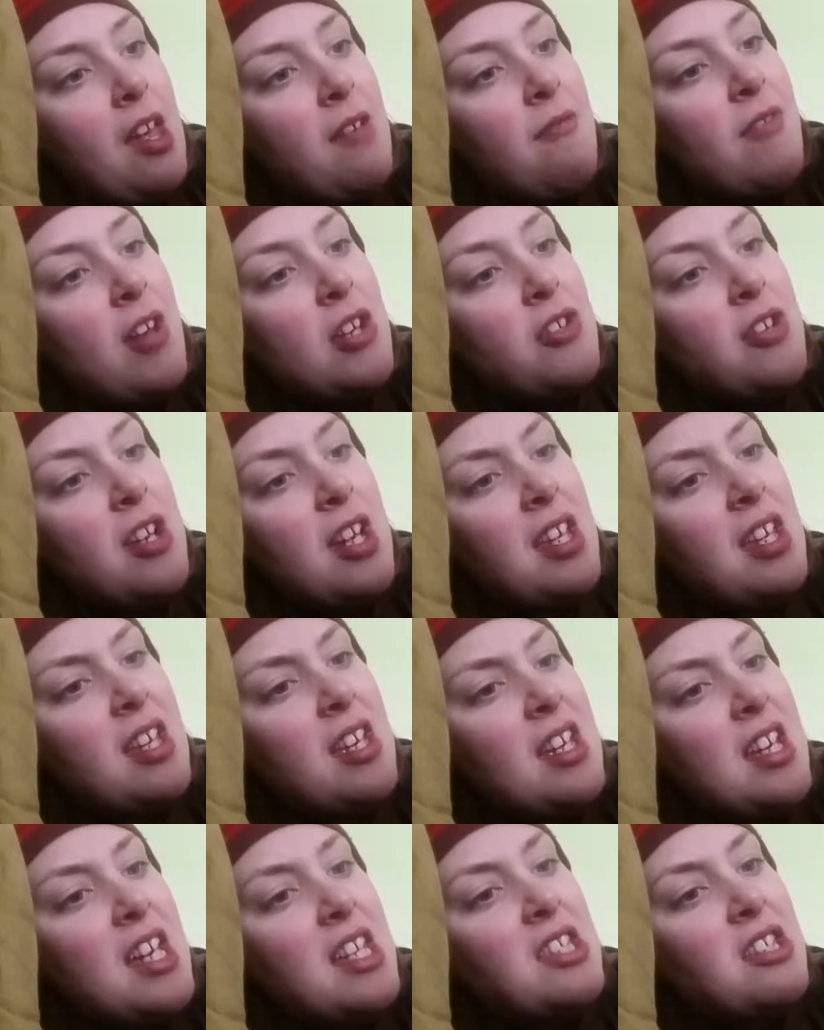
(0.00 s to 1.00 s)
"Frederick,
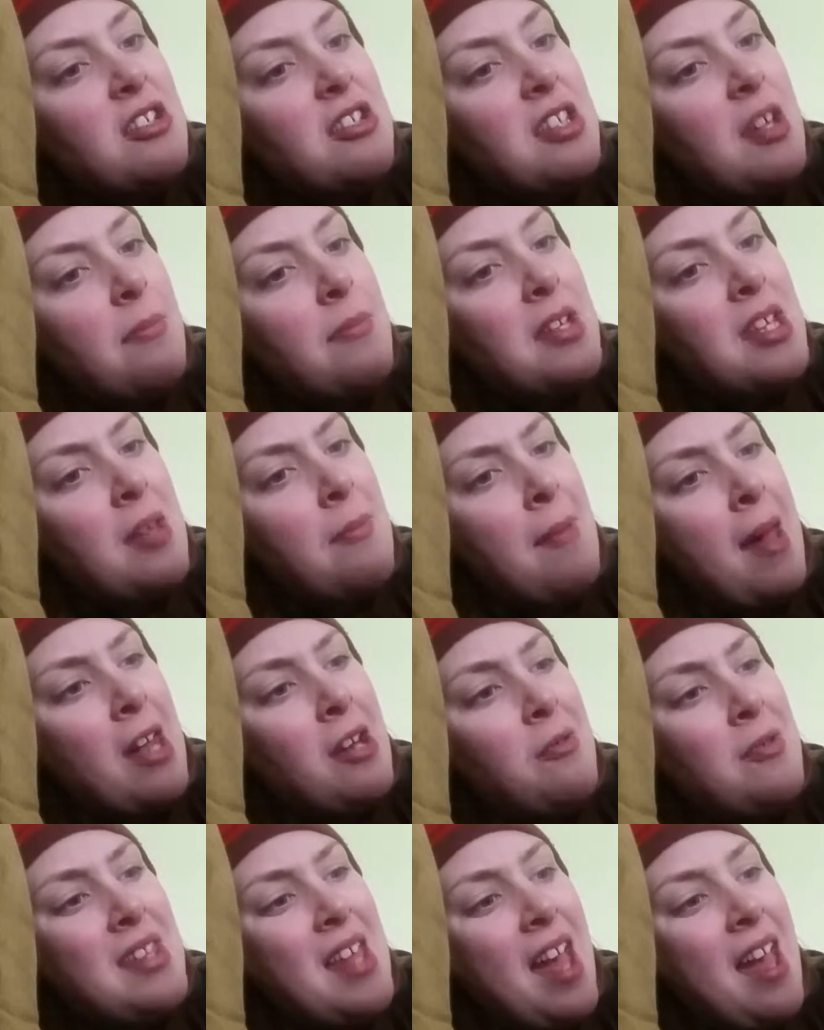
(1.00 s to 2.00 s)
is there something the
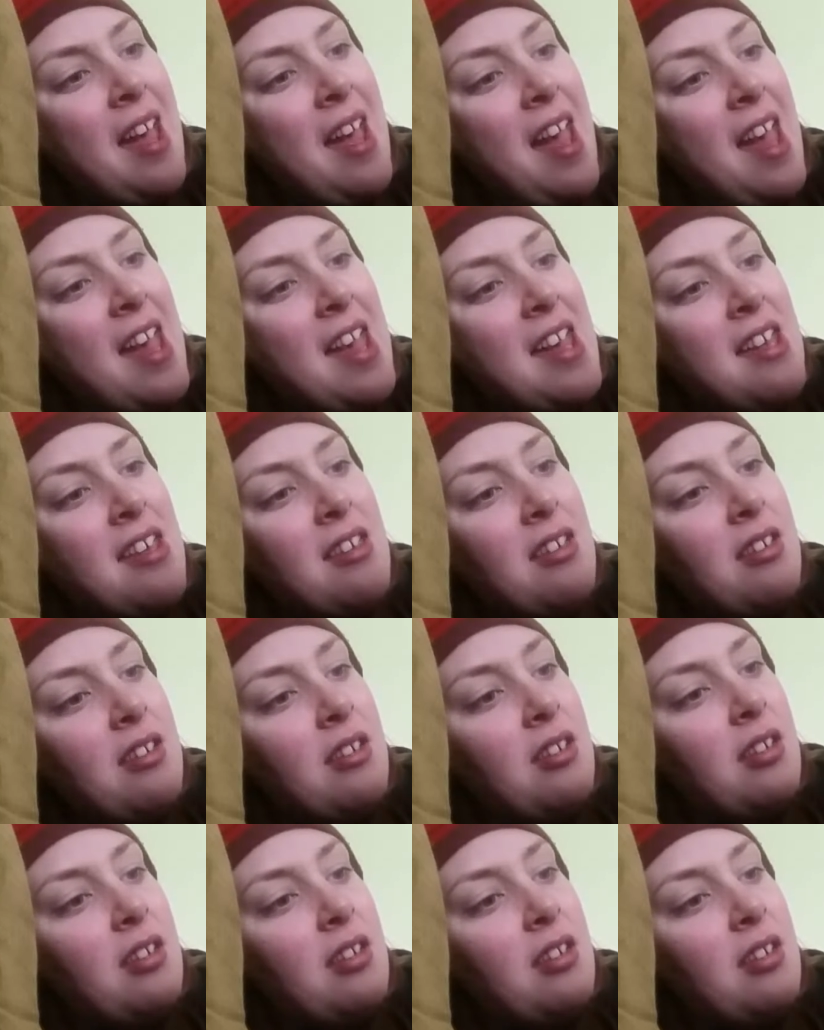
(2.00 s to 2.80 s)
matter with that egg?"